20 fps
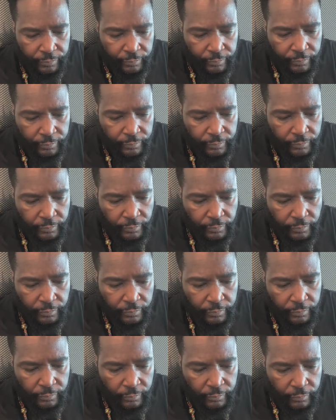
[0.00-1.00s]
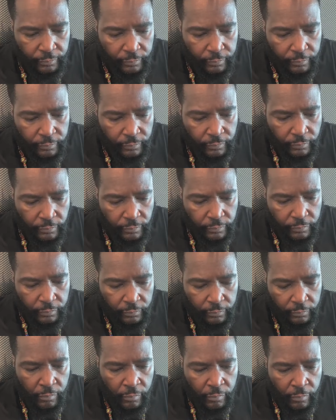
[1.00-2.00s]

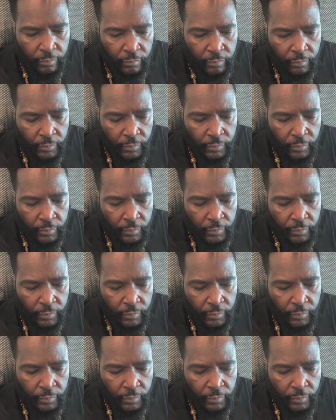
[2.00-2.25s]
(silence)